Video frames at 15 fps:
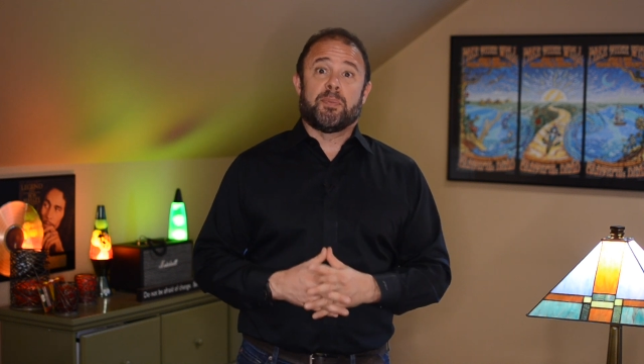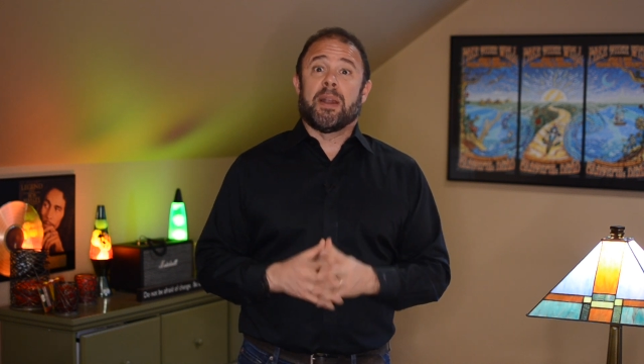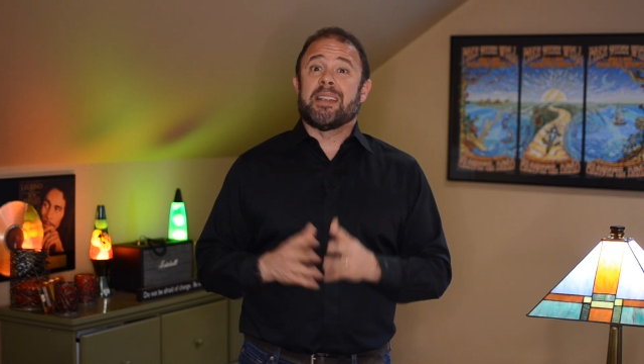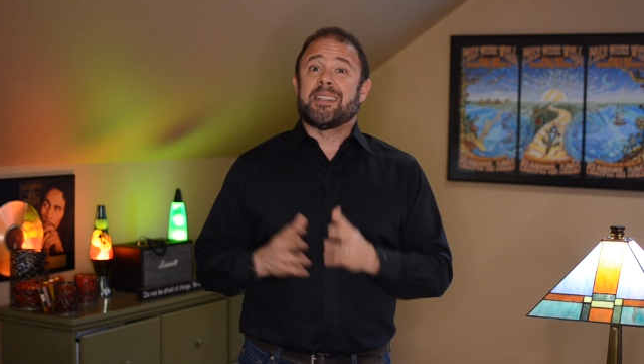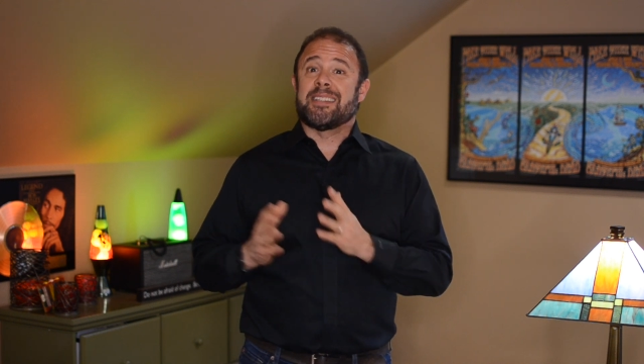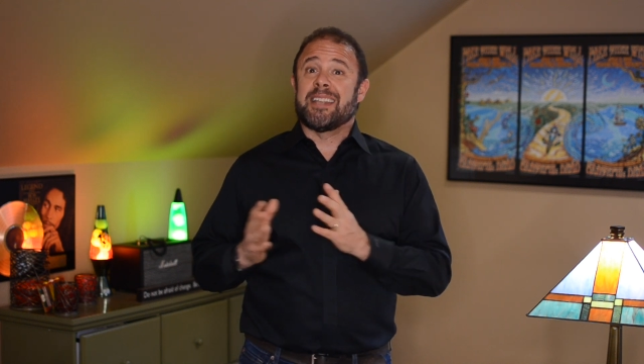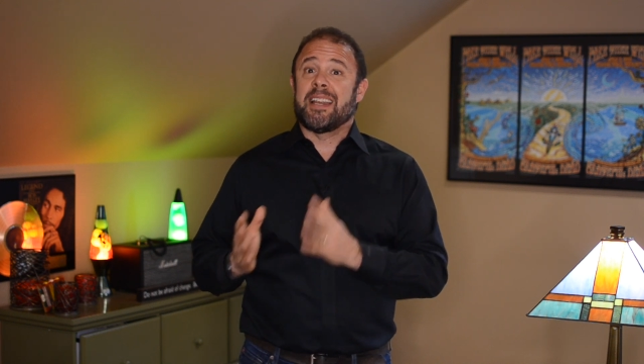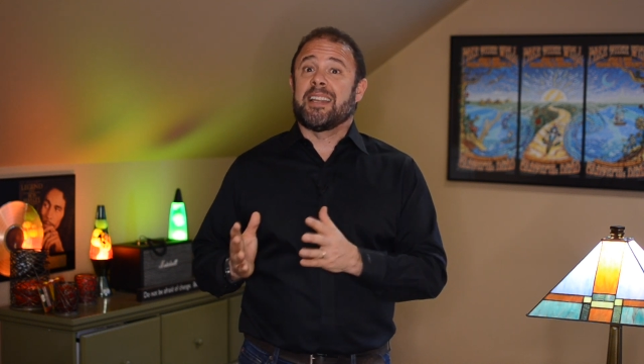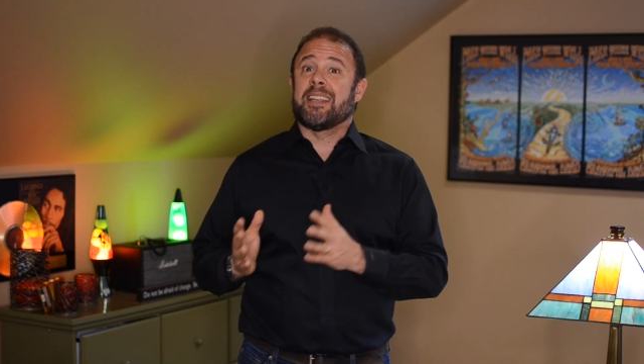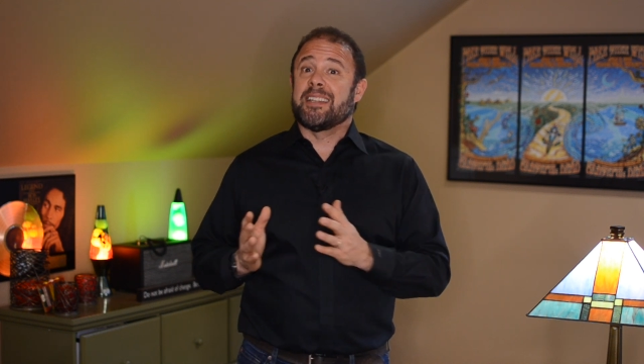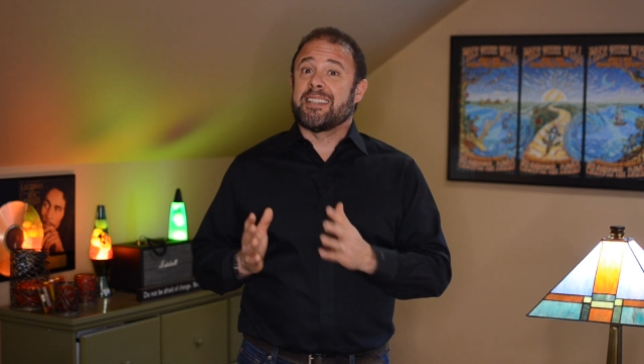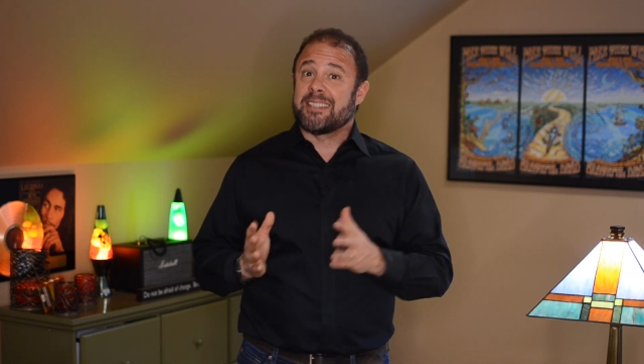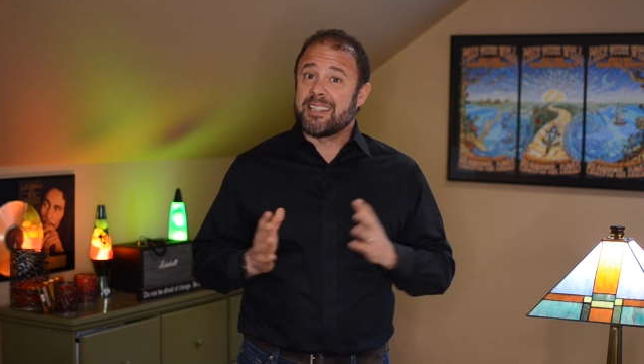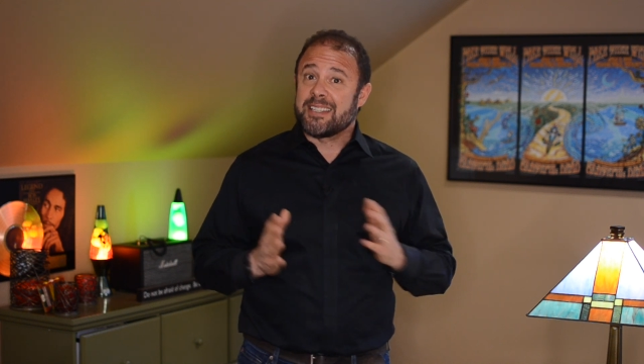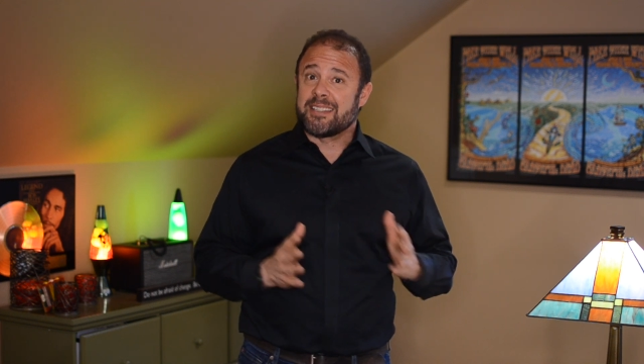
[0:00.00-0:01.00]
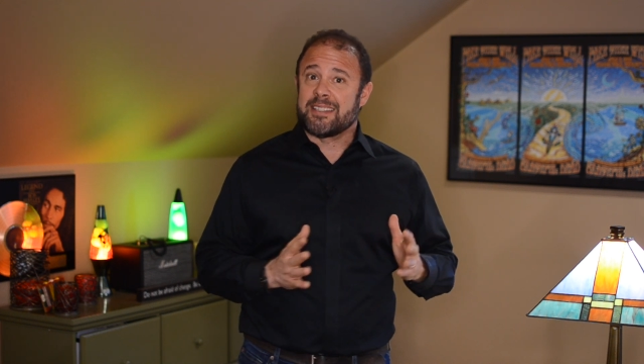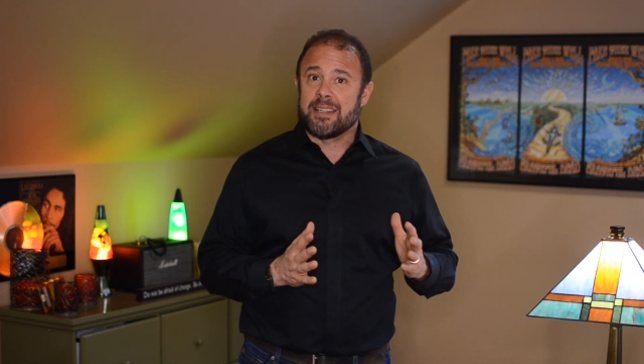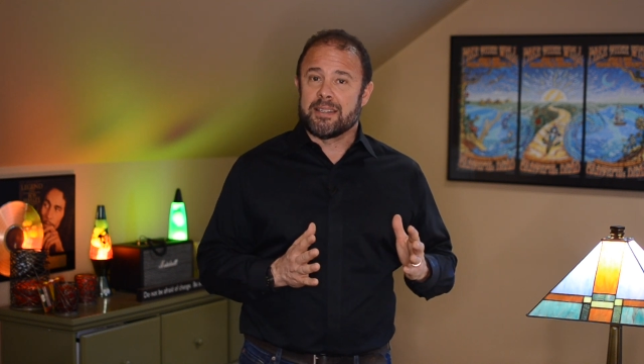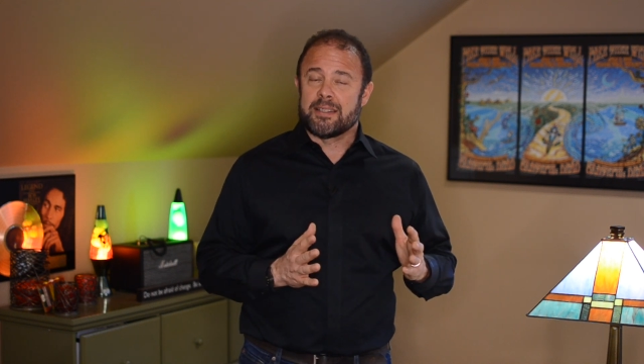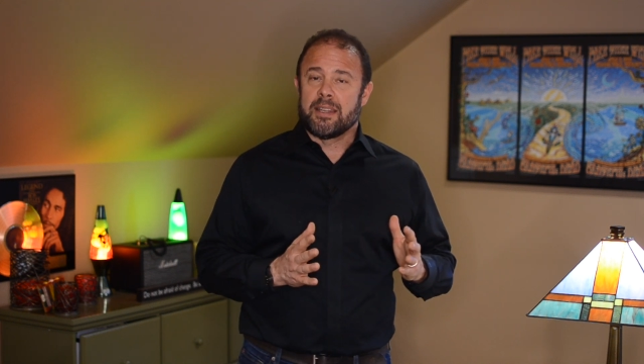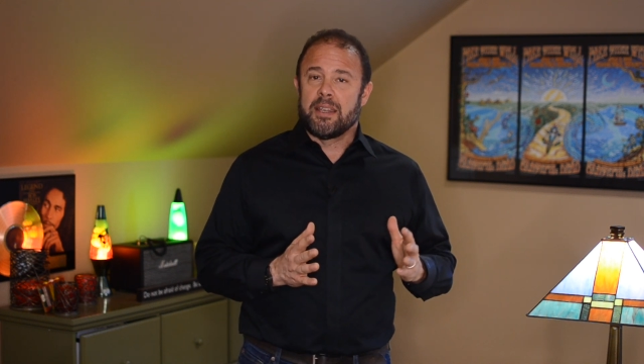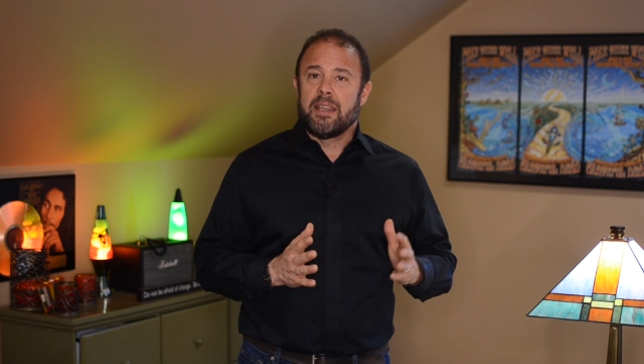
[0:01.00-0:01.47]
but I stayed
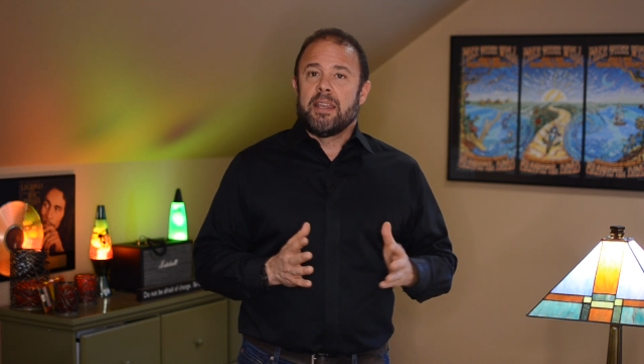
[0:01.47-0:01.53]
consistent